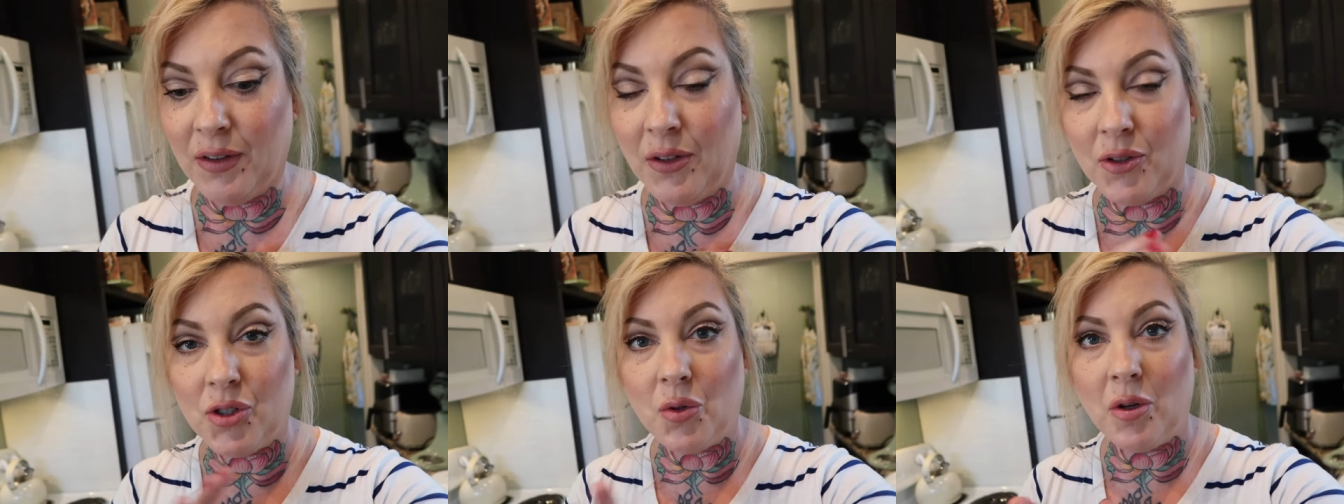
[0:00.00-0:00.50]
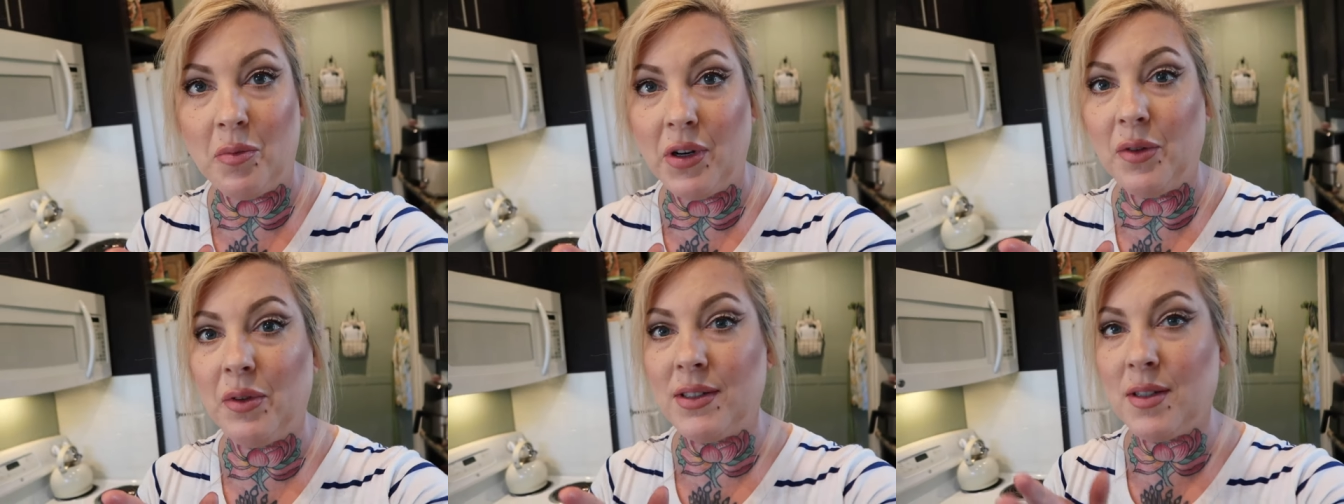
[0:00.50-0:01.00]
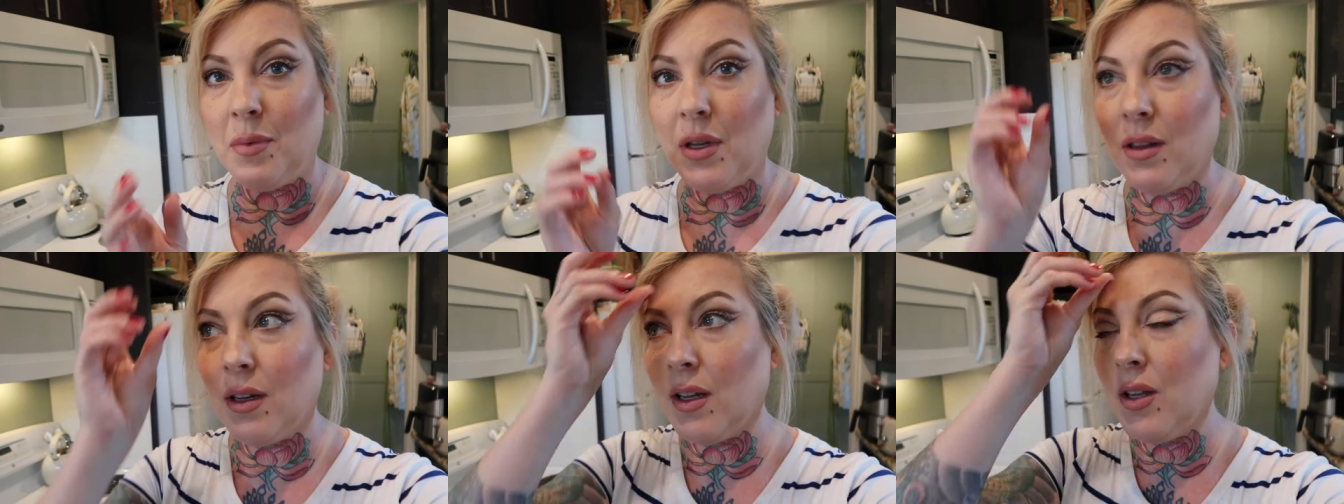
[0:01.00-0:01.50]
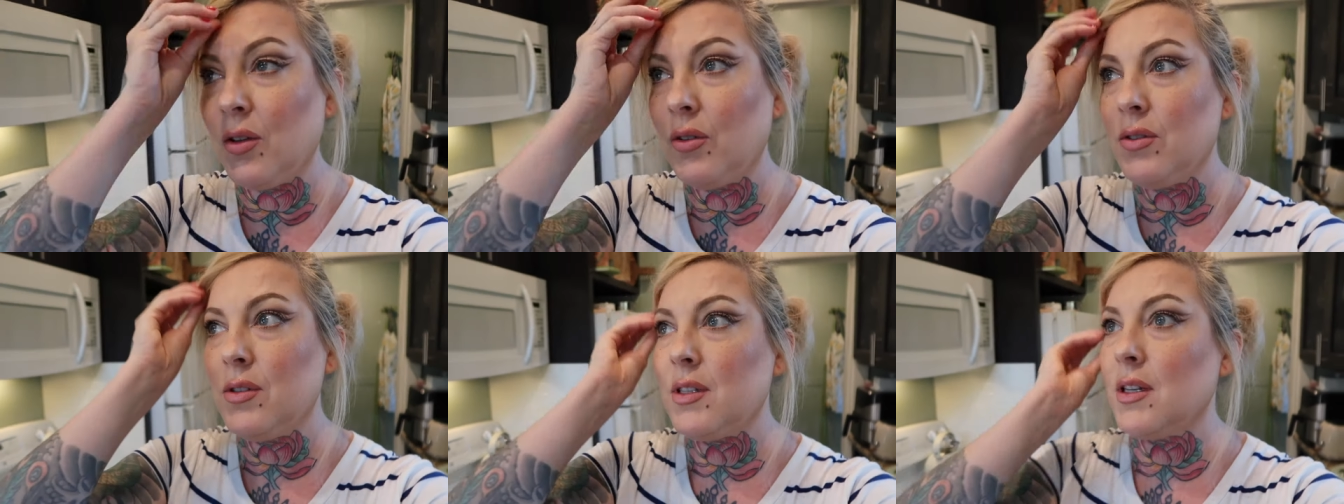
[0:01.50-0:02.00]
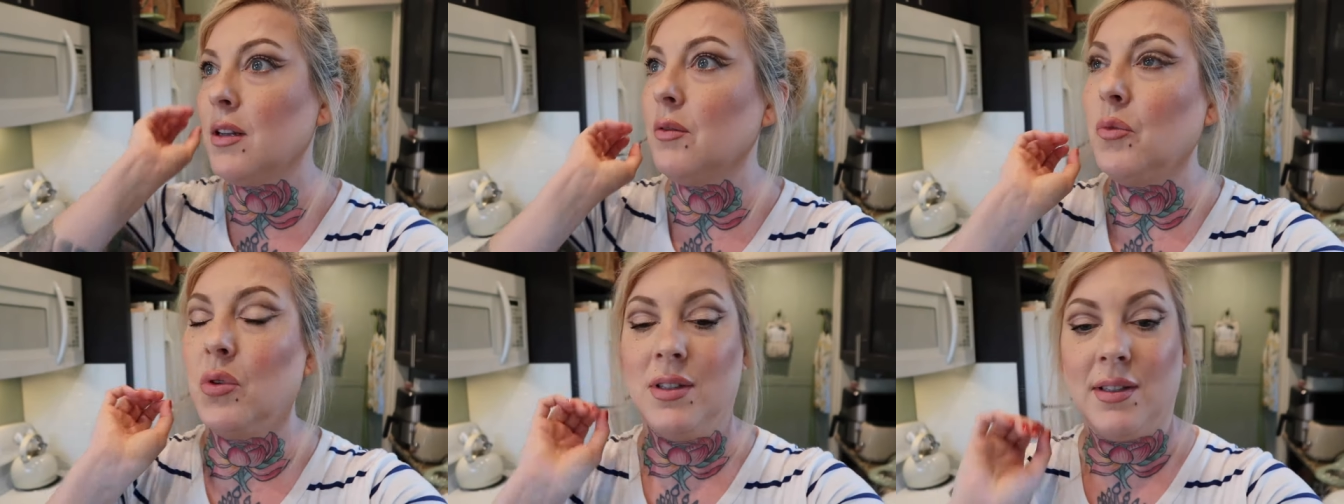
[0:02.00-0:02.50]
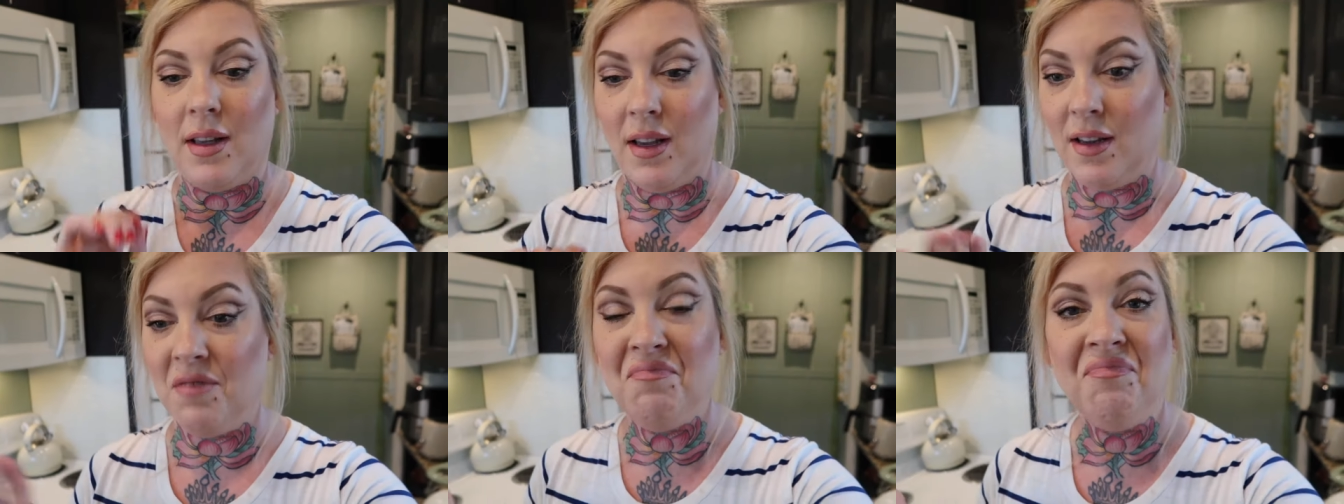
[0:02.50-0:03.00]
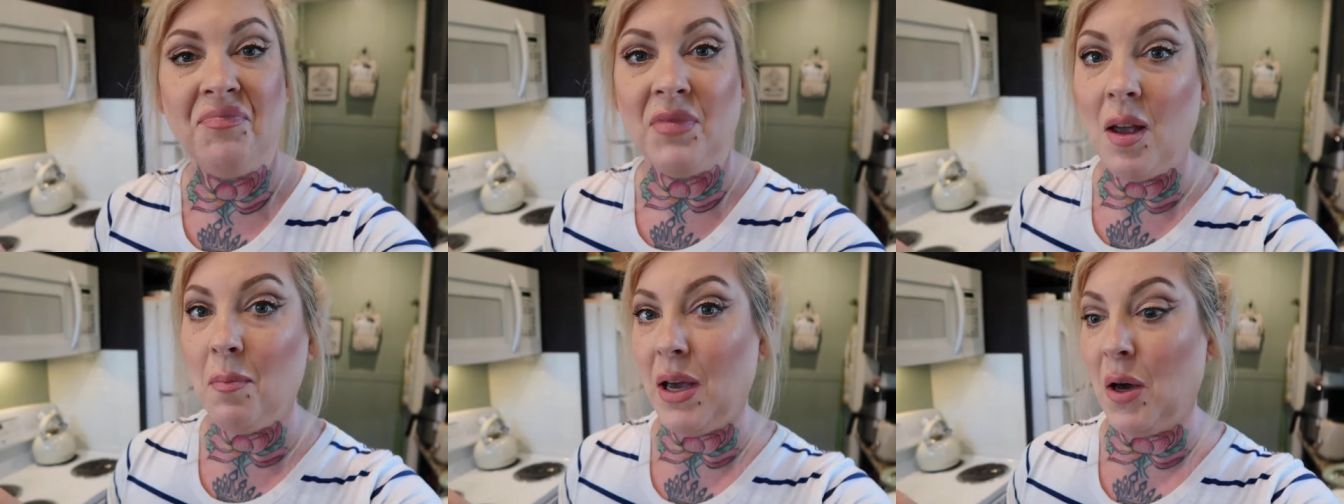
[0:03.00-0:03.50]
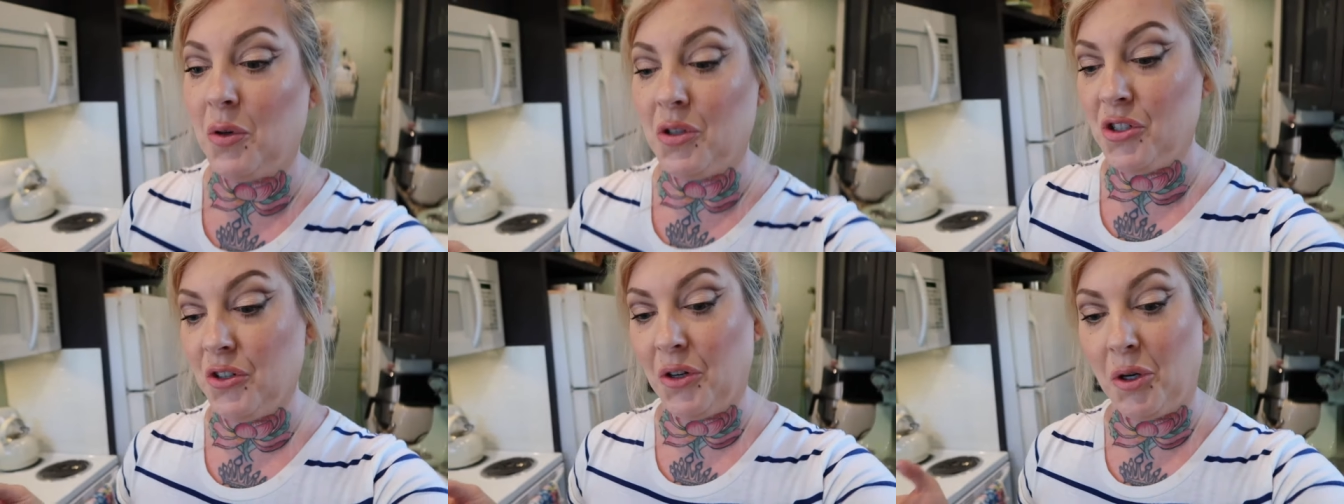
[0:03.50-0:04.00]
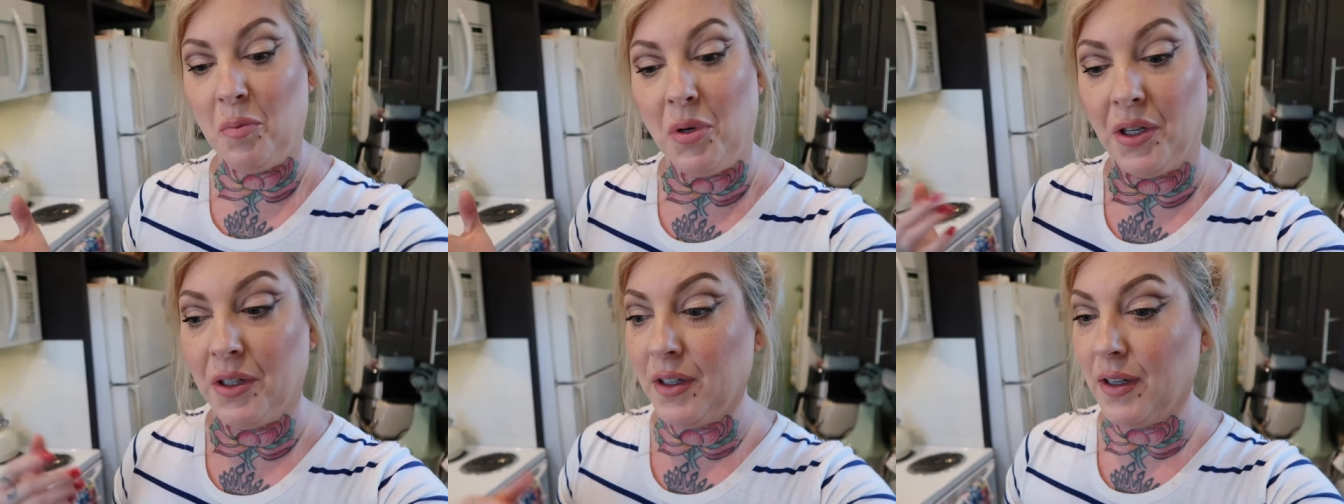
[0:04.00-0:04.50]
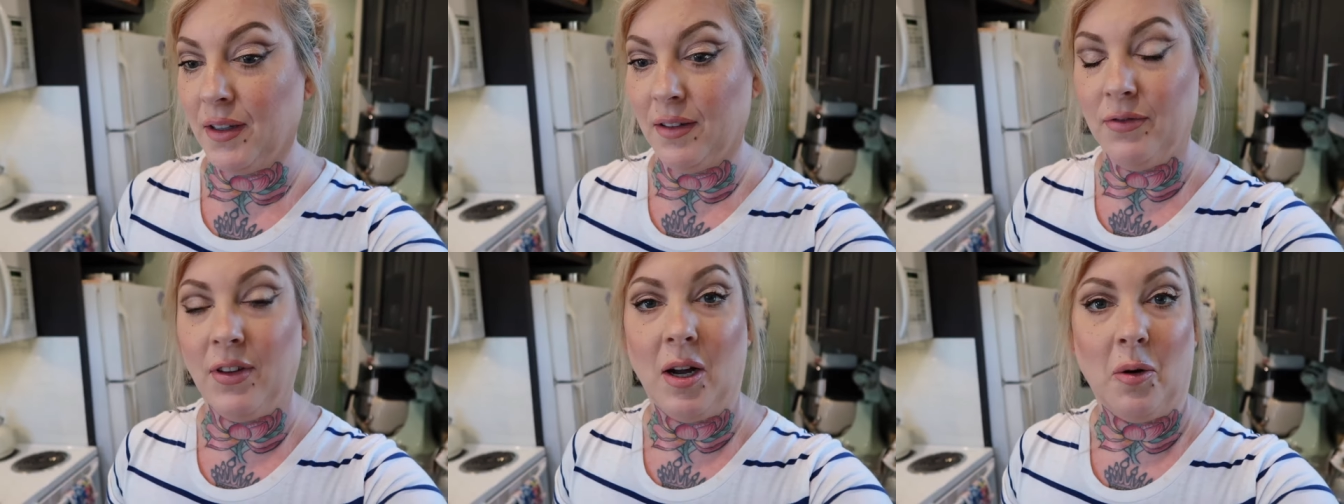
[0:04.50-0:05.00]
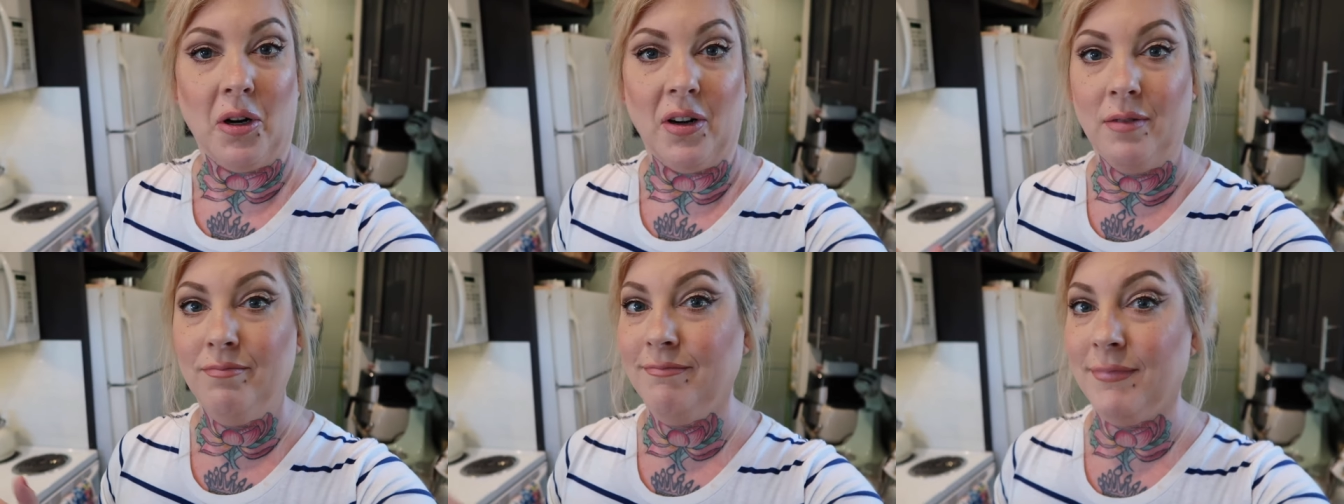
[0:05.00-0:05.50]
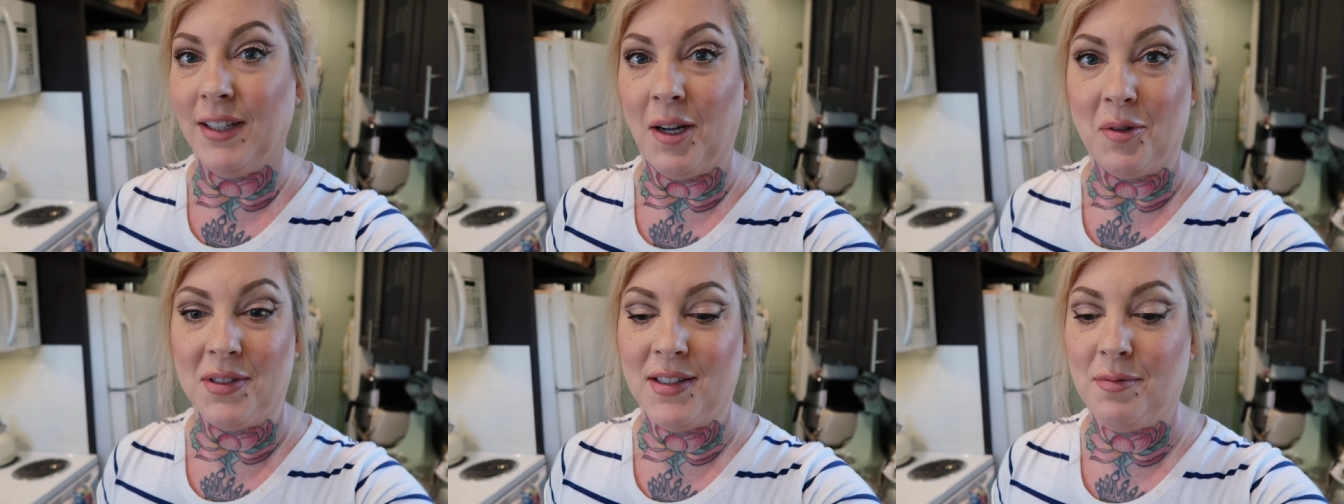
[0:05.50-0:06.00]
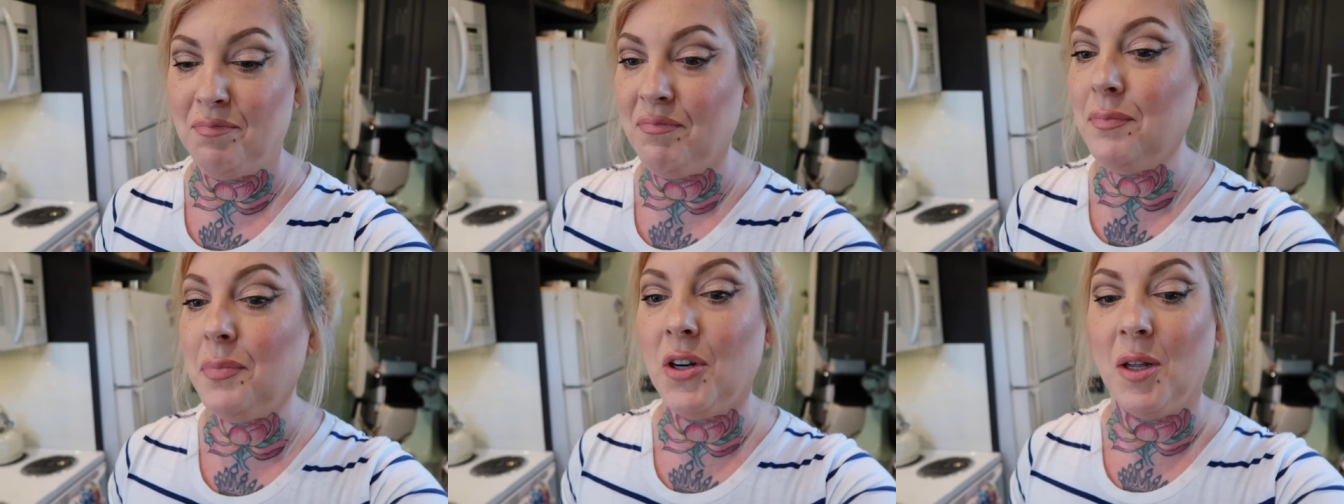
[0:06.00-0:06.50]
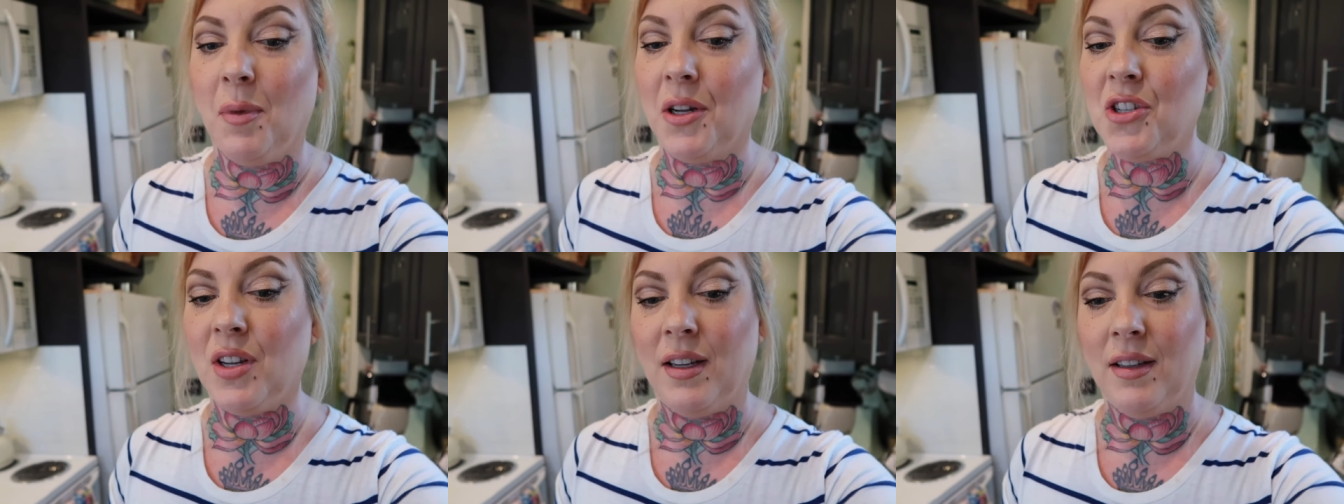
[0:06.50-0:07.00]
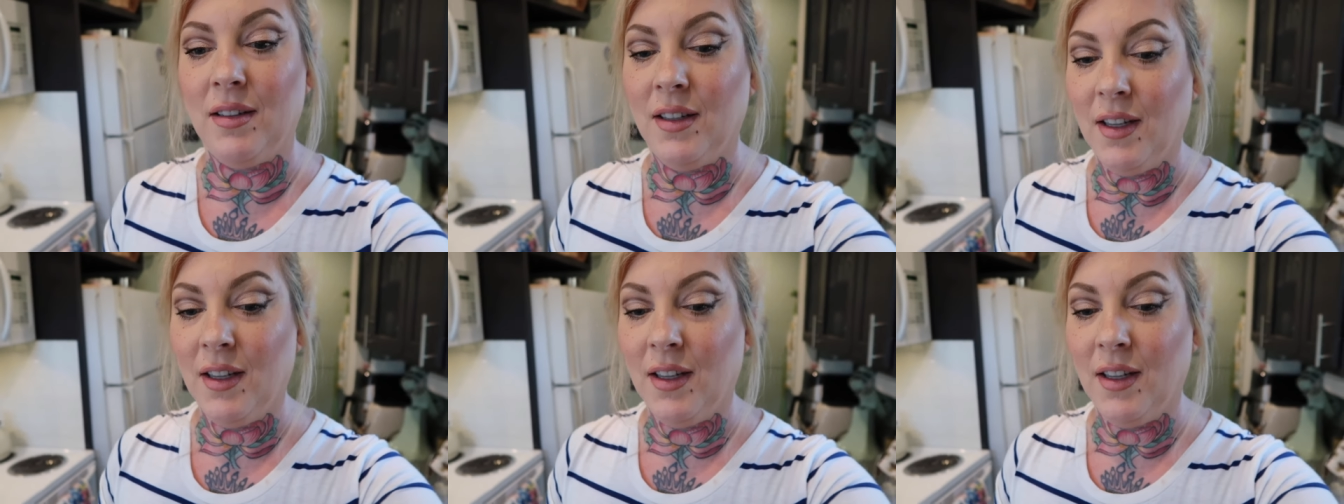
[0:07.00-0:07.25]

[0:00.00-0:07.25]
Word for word: The shortbread recipe that I used was like powdered sugar, butter, and flour. And that was pretty much it.